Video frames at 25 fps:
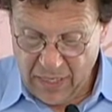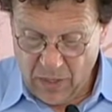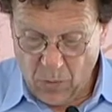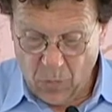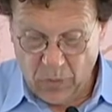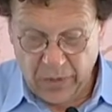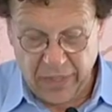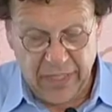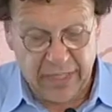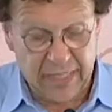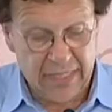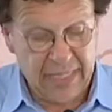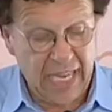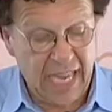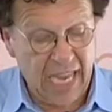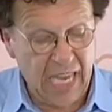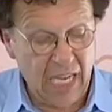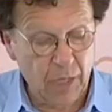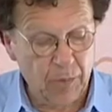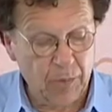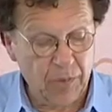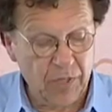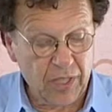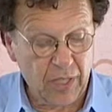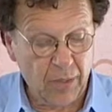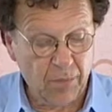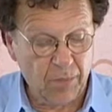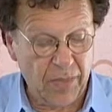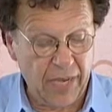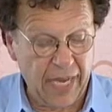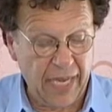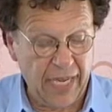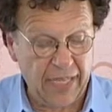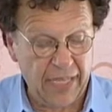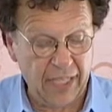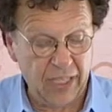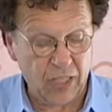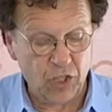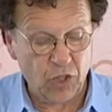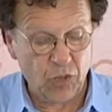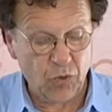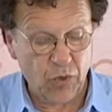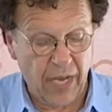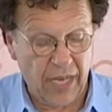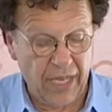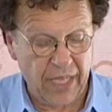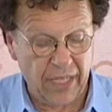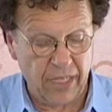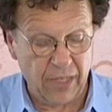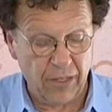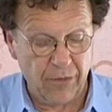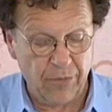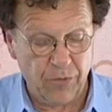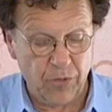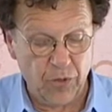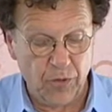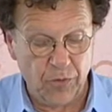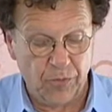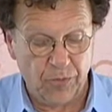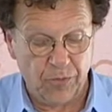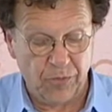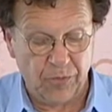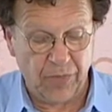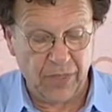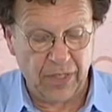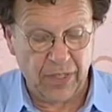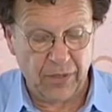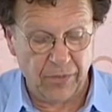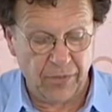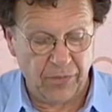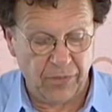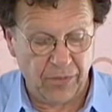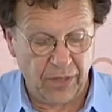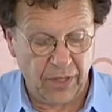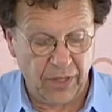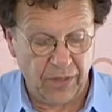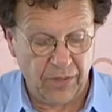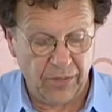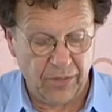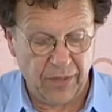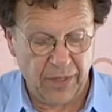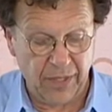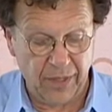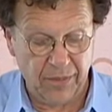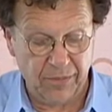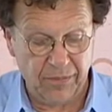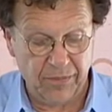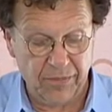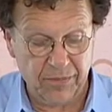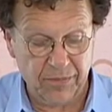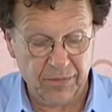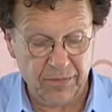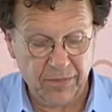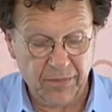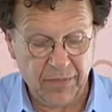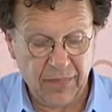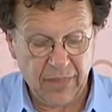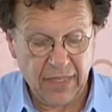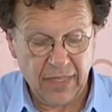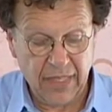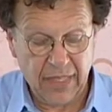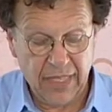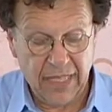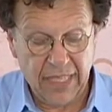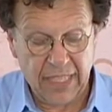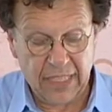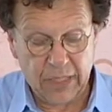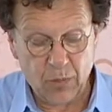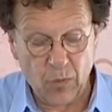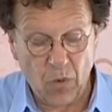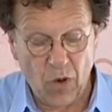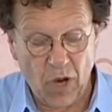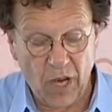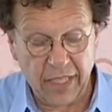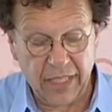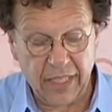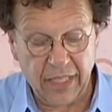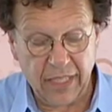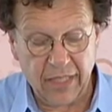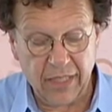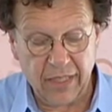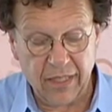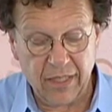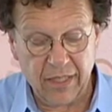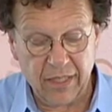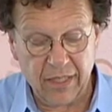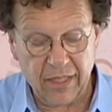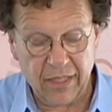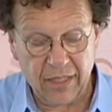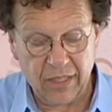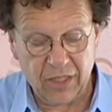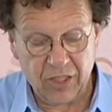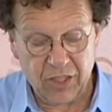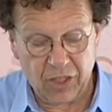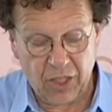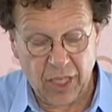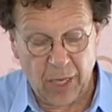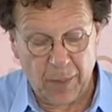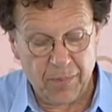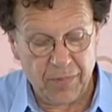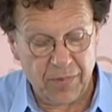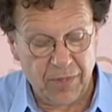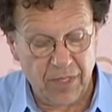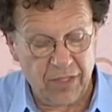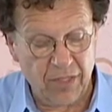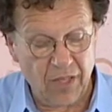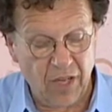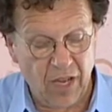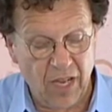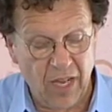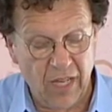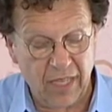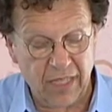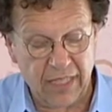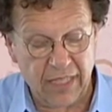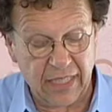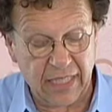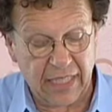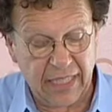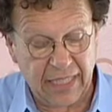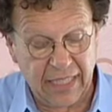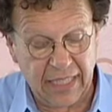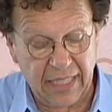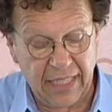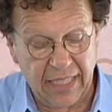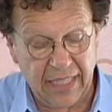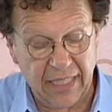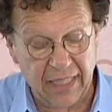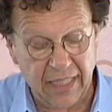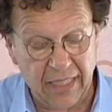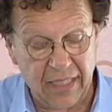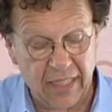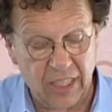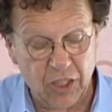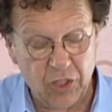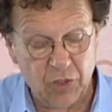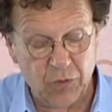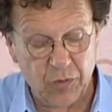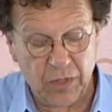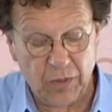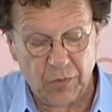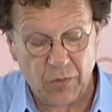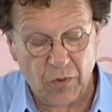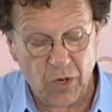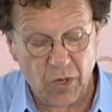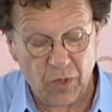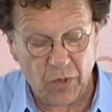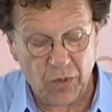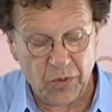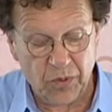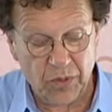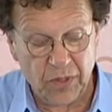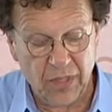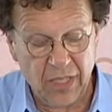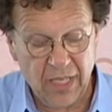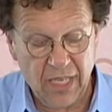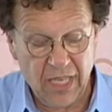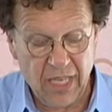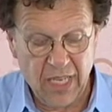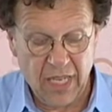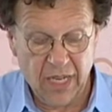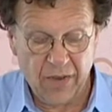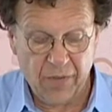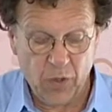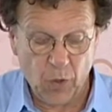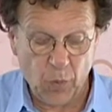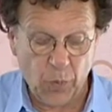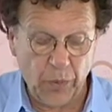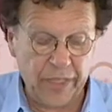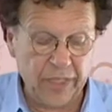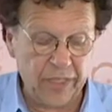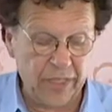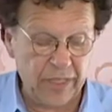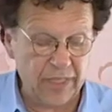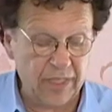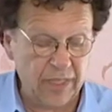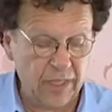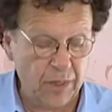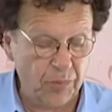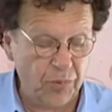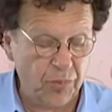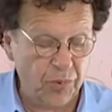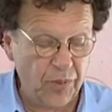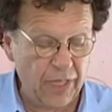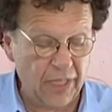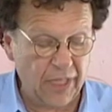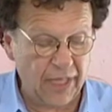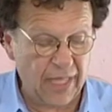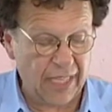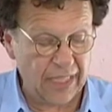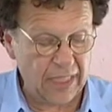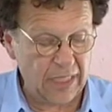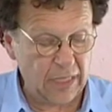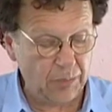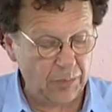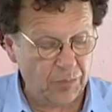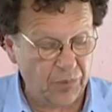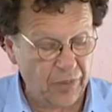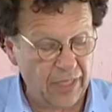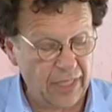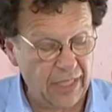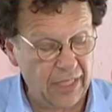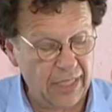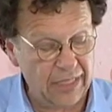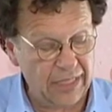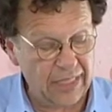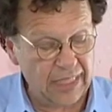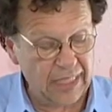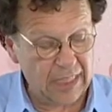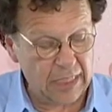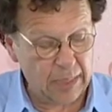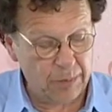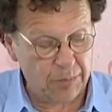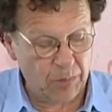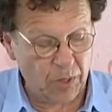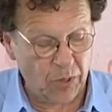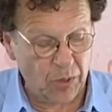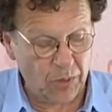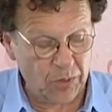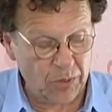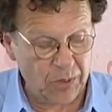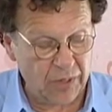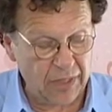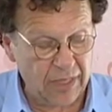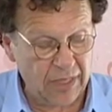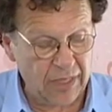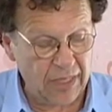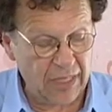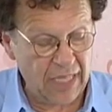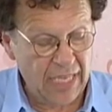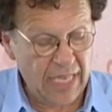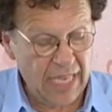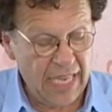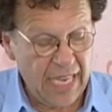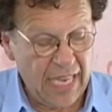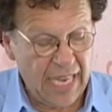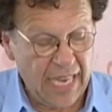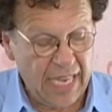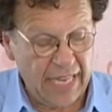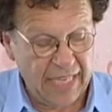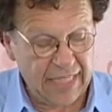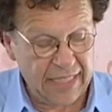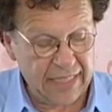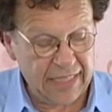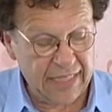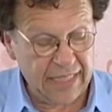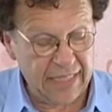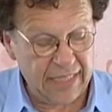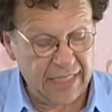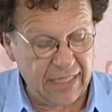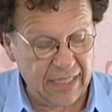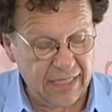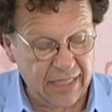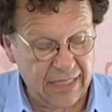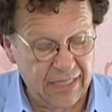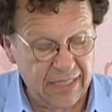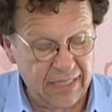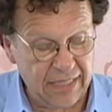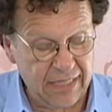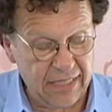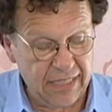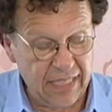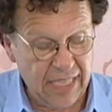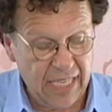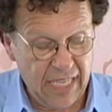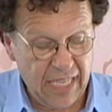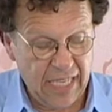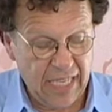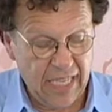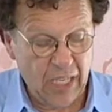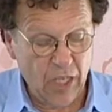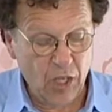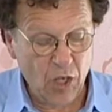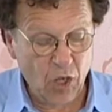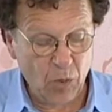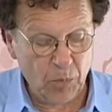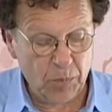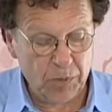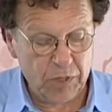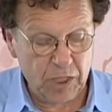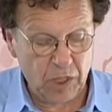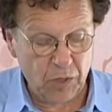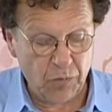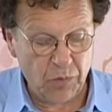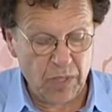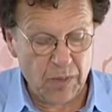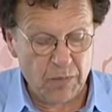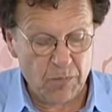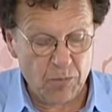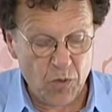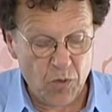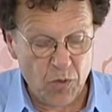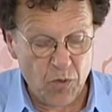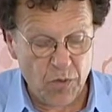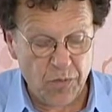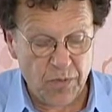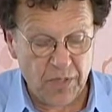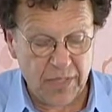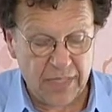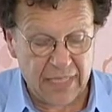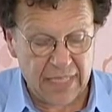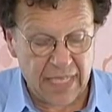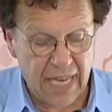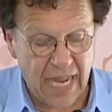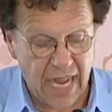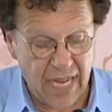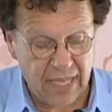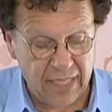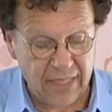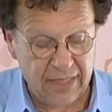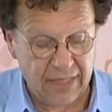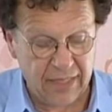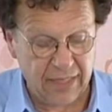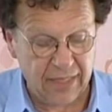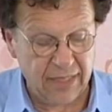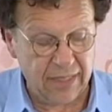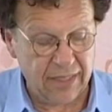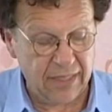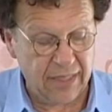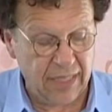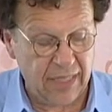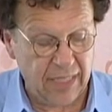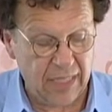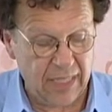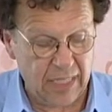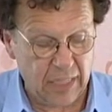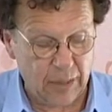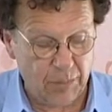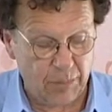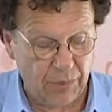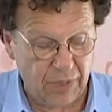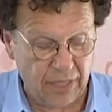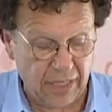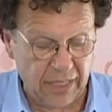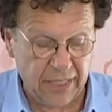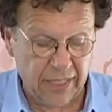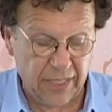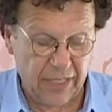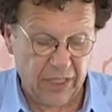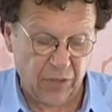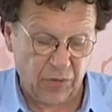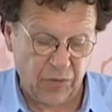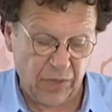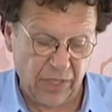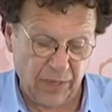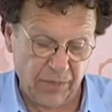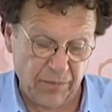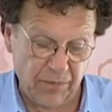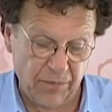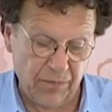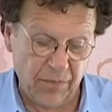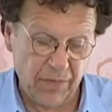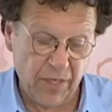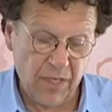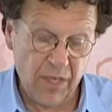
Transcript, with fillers: with his animal companion trotting a few feet in front of him. He's walking Shep the dog and cleaning the country road of the winter's debris that spring has exposed. And as he does, he hopes to remove the toxins in his bloodstream